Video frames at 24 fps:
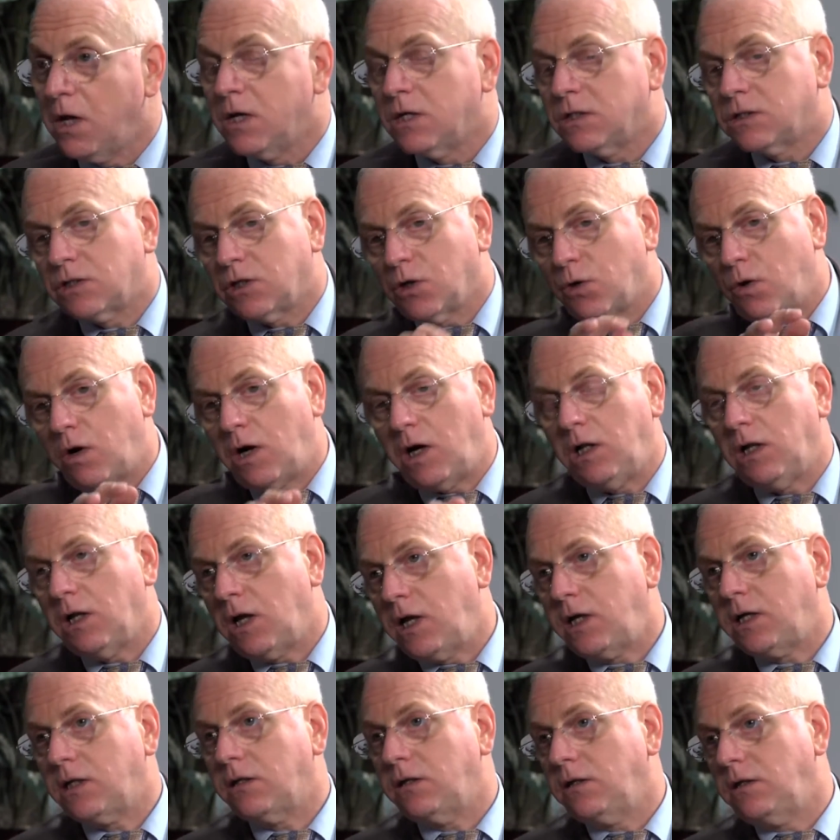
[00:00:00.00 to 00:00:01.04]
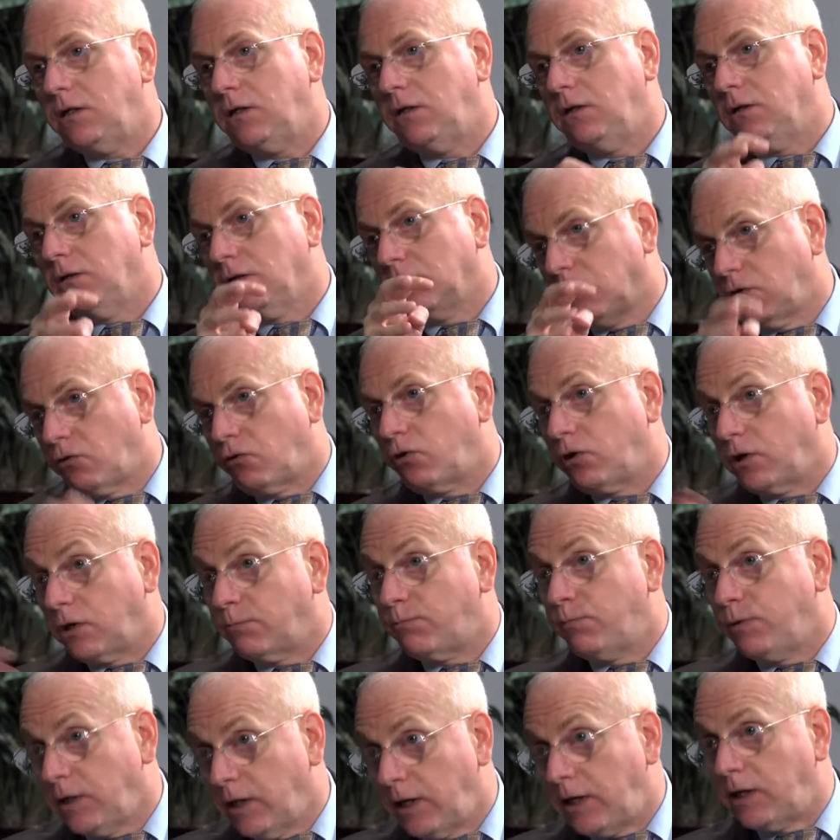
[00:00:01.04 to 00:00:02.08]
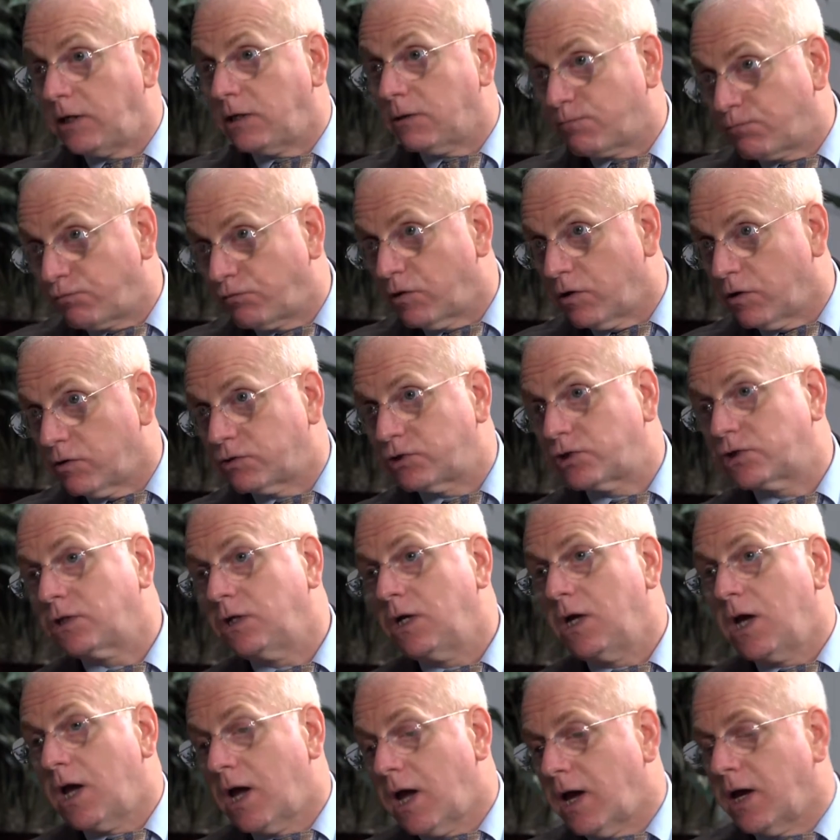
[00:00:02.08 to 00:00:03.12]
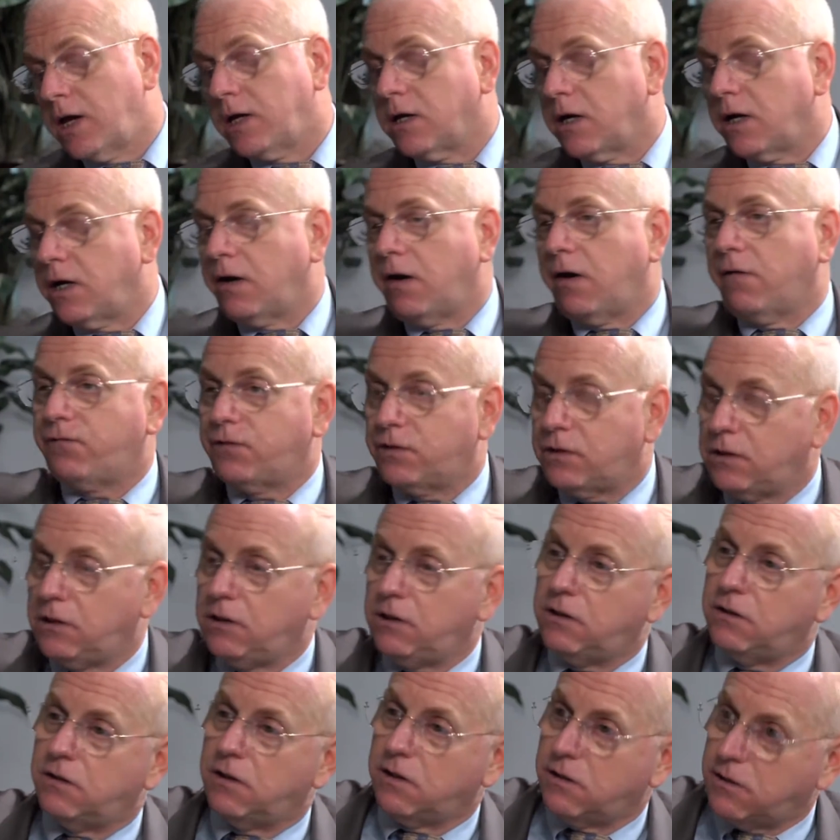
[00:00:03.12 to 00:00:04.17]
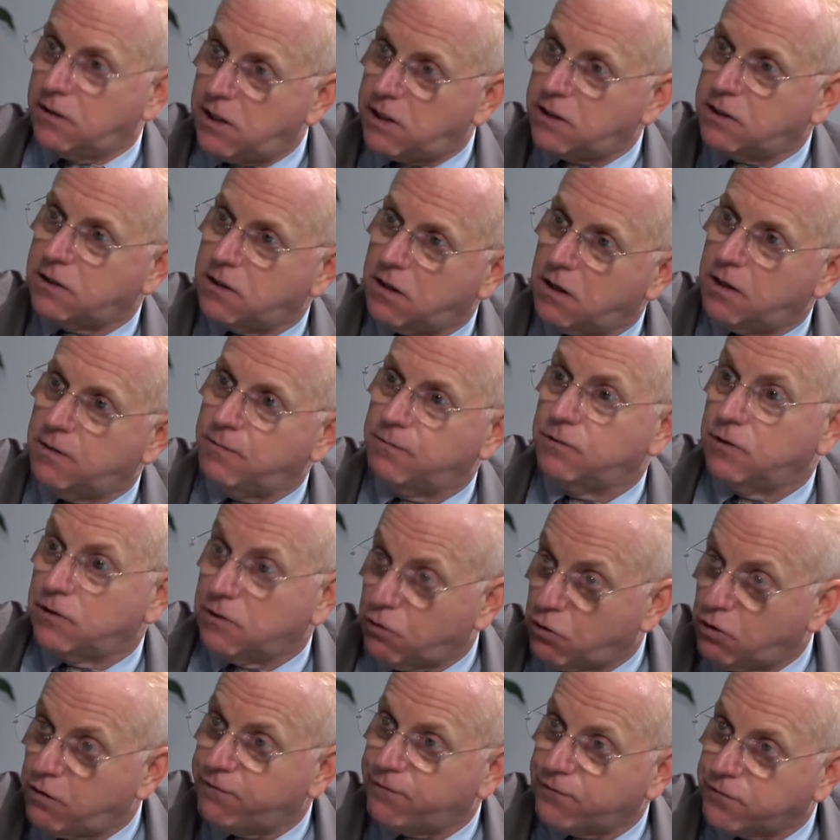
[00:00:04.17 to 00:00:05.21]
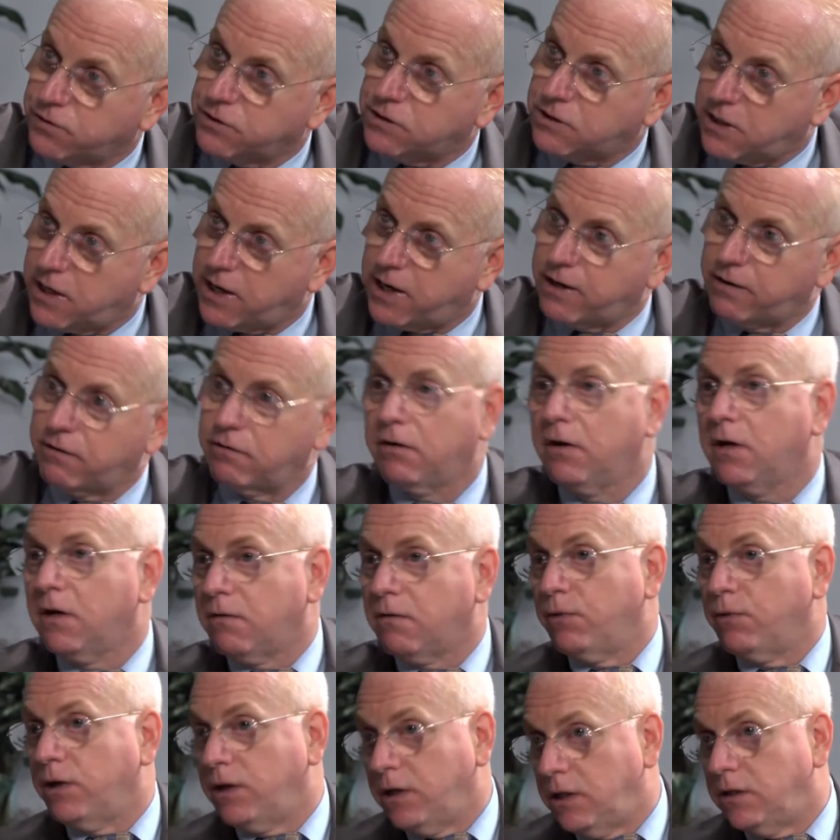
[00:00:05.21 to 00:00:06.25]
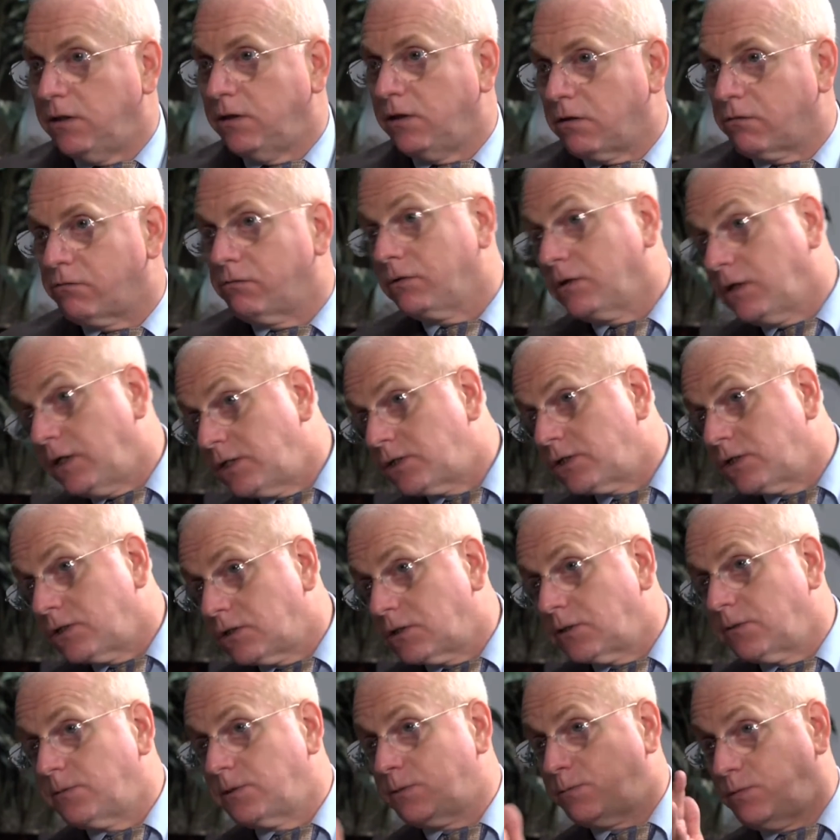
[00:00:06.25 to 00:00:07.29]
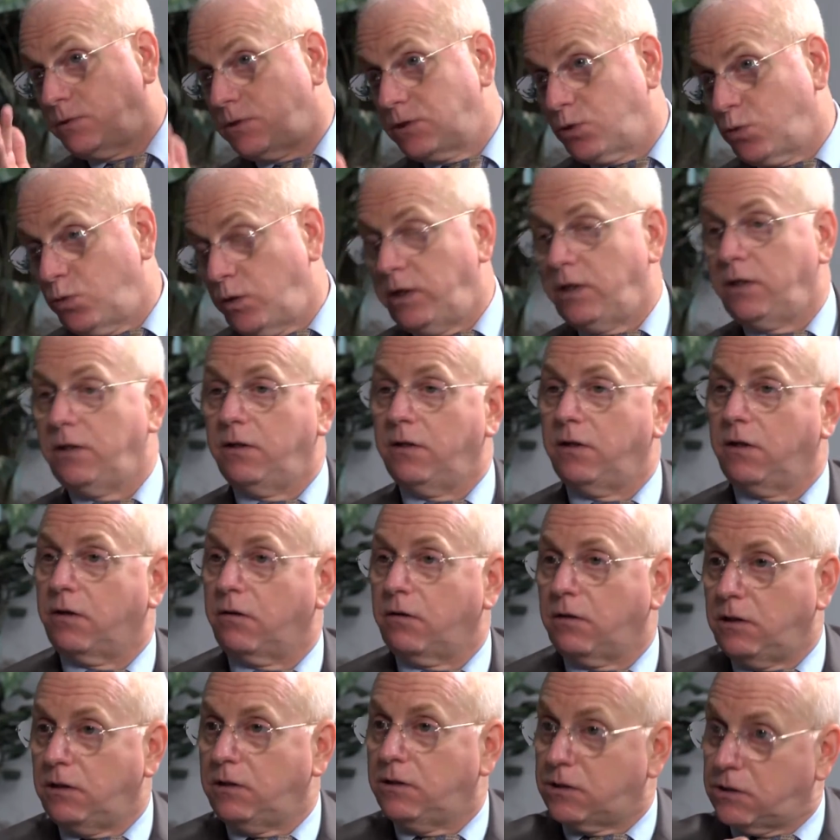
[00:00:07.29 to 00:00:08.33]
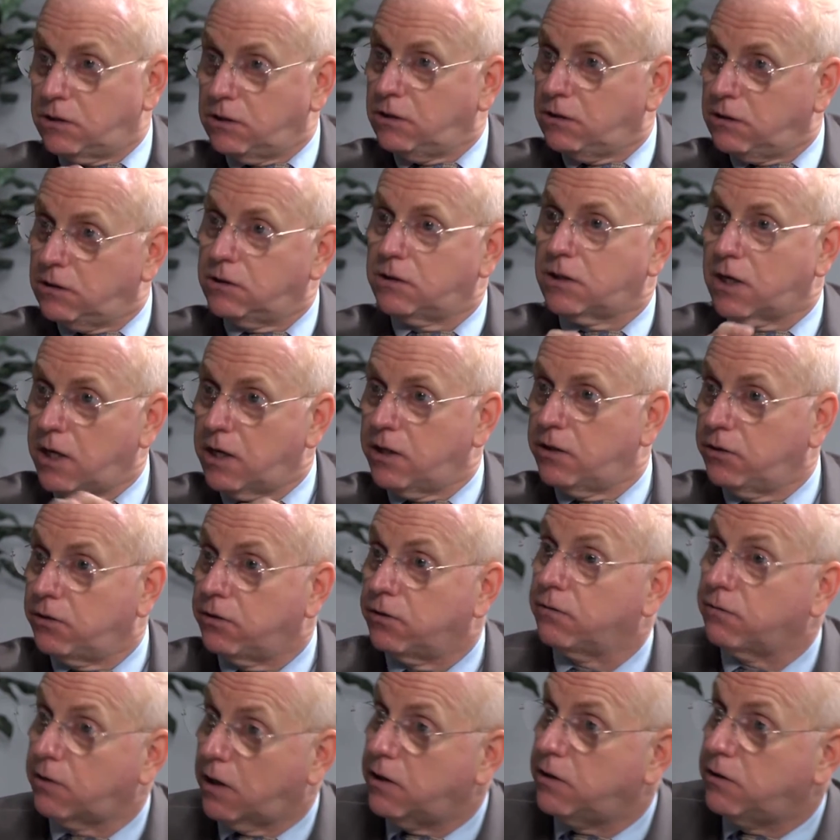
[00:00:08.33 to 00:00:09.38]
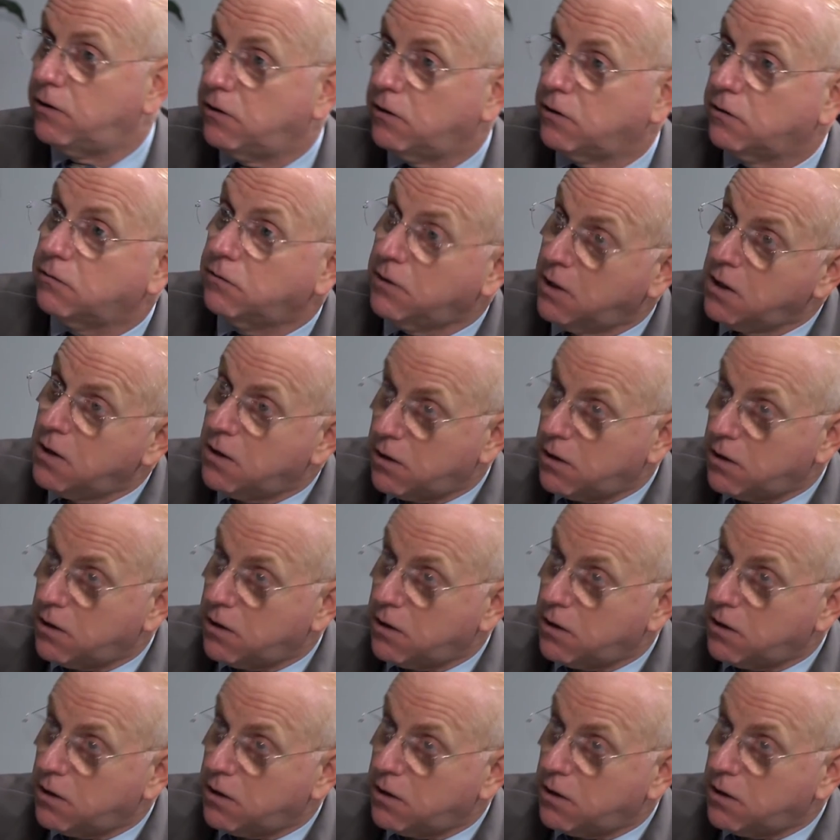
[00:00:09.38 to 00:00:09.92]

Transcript: So I like the learning plan approach, and I have seen that NetCom offers that in their relationships between their ECs and their